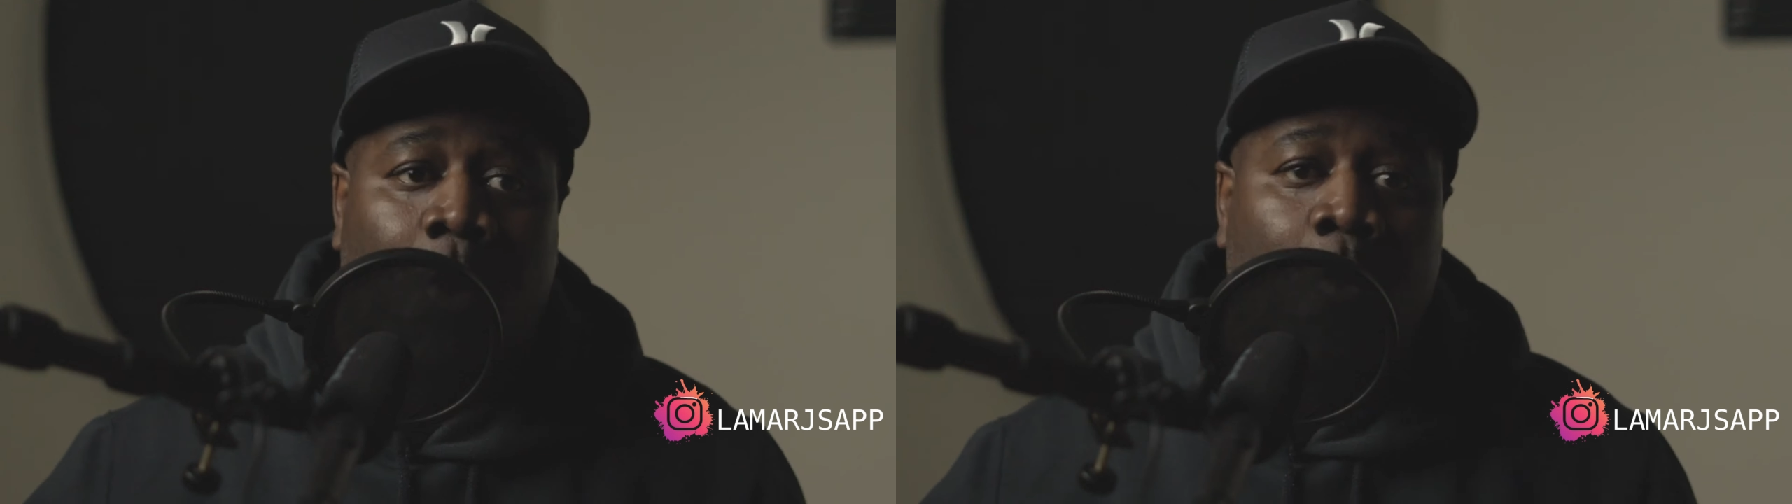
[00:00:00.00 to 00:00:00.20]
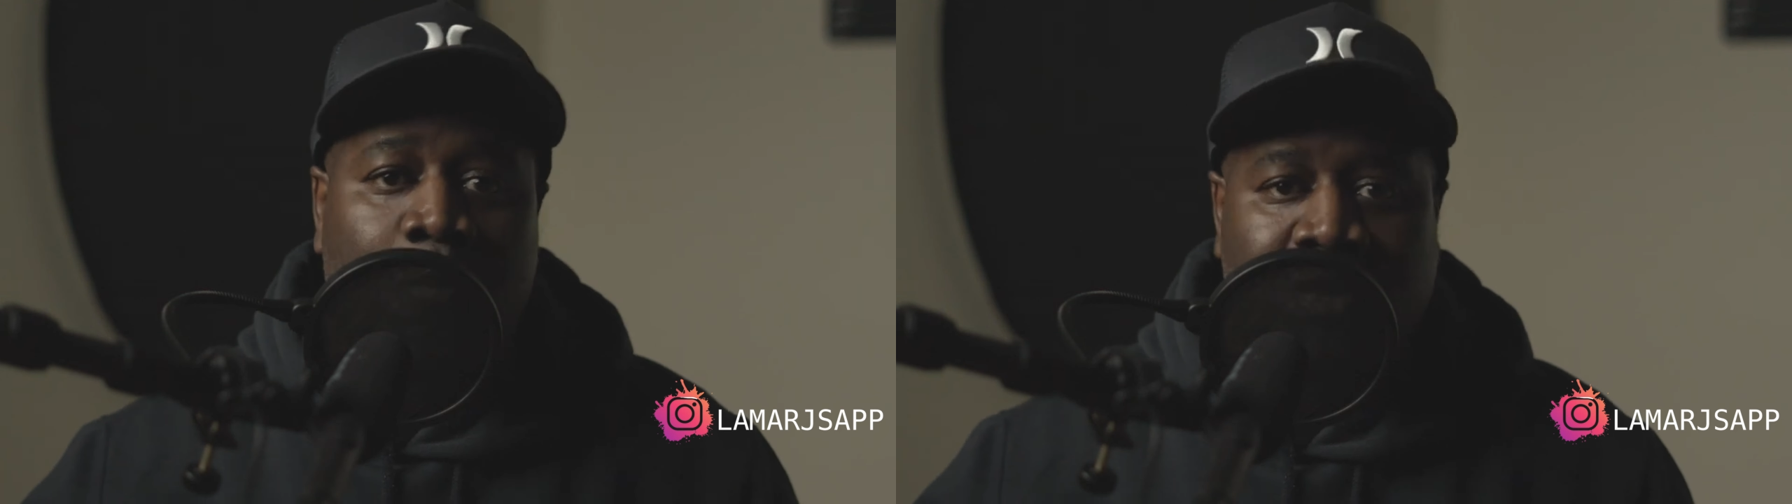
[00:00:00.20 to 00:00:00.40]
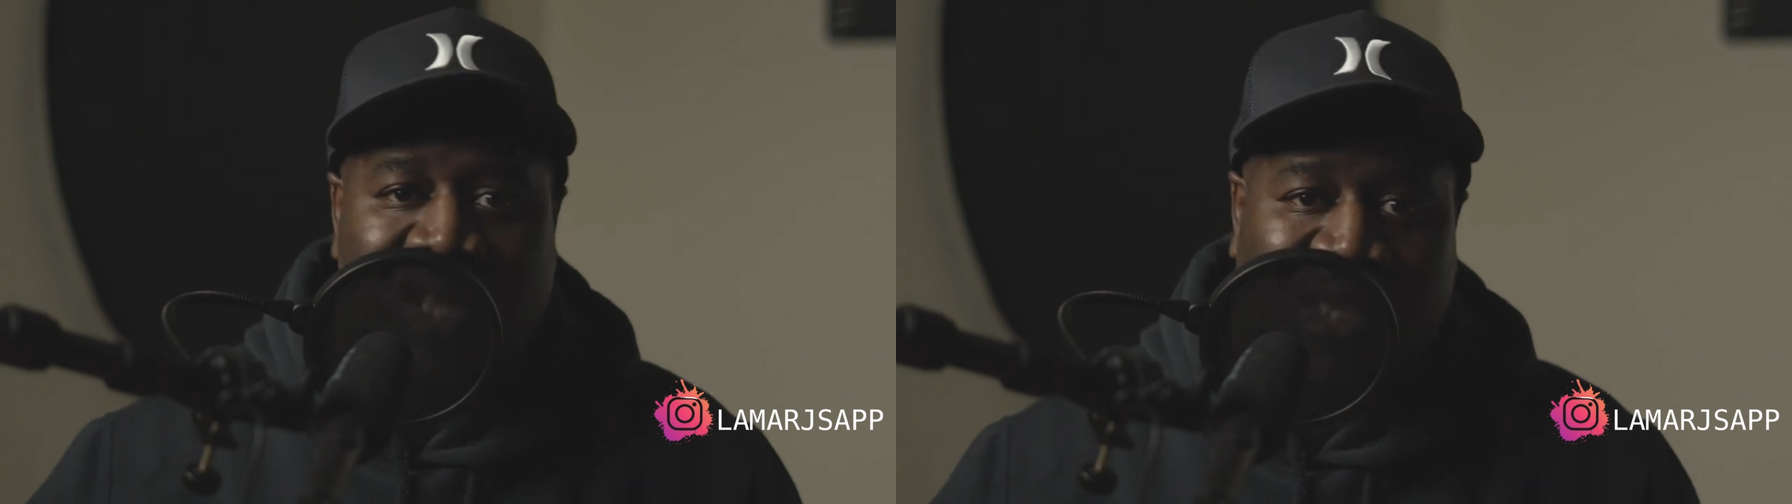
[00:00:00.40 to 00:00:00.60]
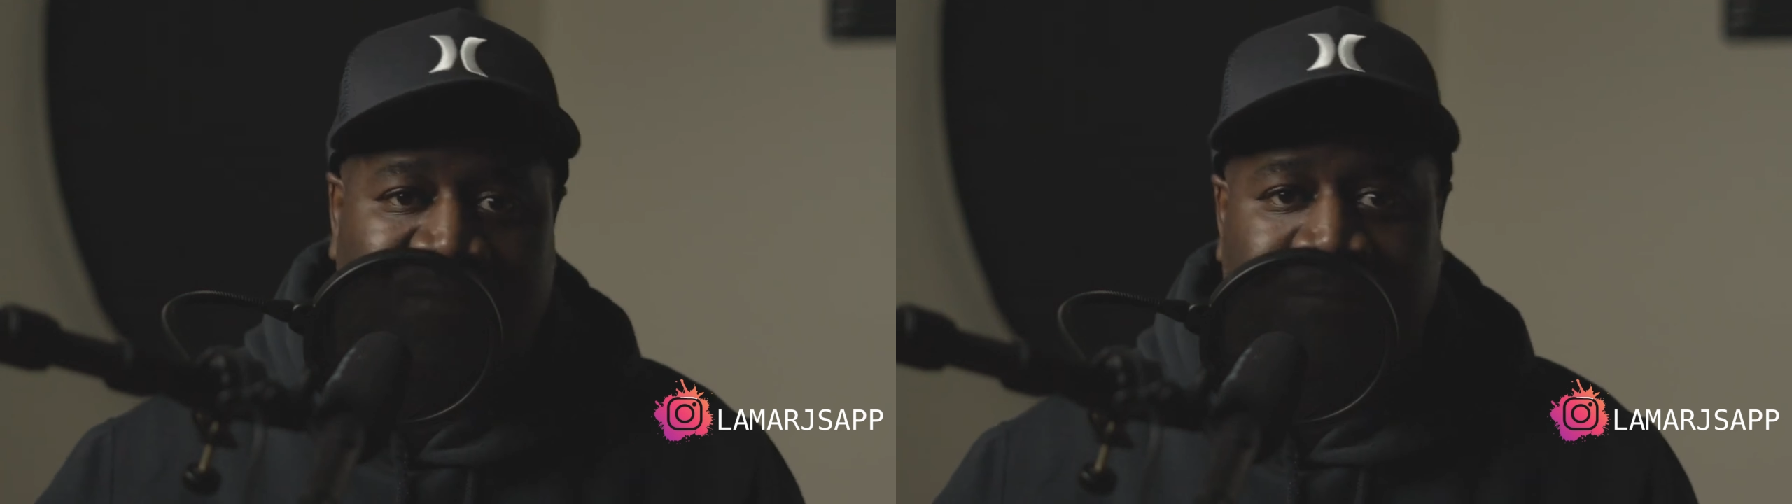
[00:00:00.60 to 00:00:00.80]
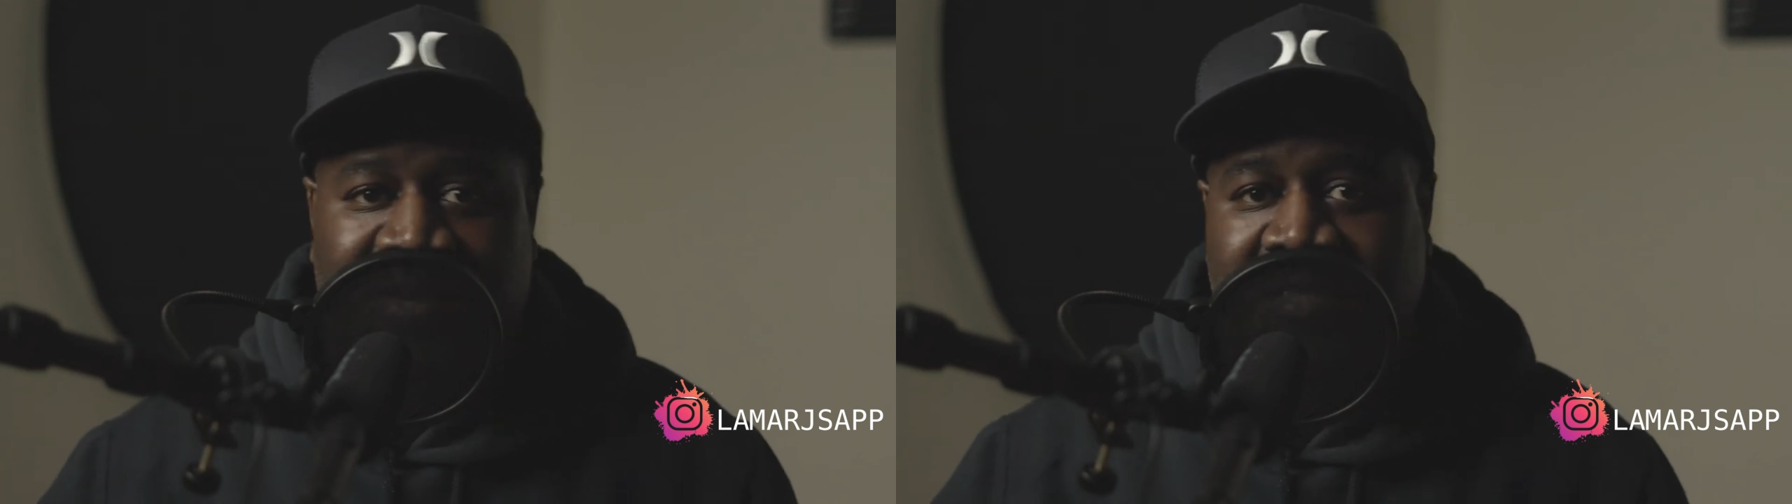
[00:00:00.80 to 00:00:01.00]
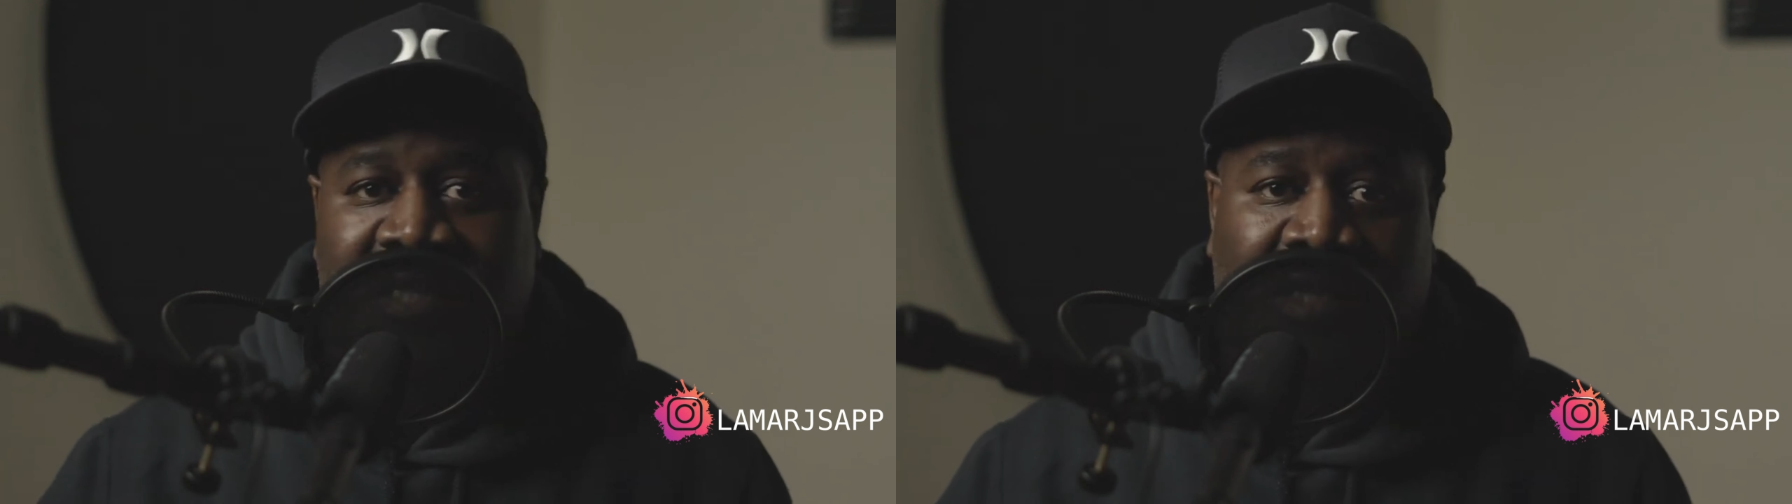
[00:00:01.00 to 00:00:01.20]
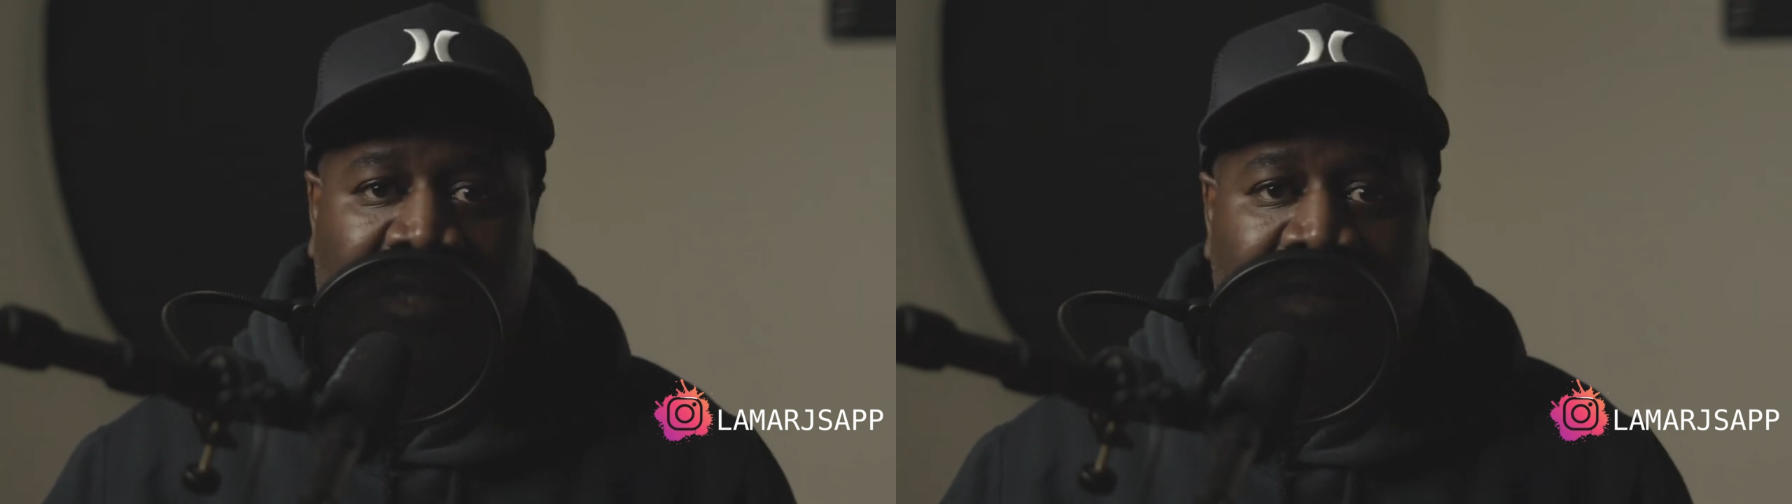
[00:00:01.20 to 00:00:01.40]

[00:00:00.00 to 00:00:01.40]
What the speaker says: almost like investing in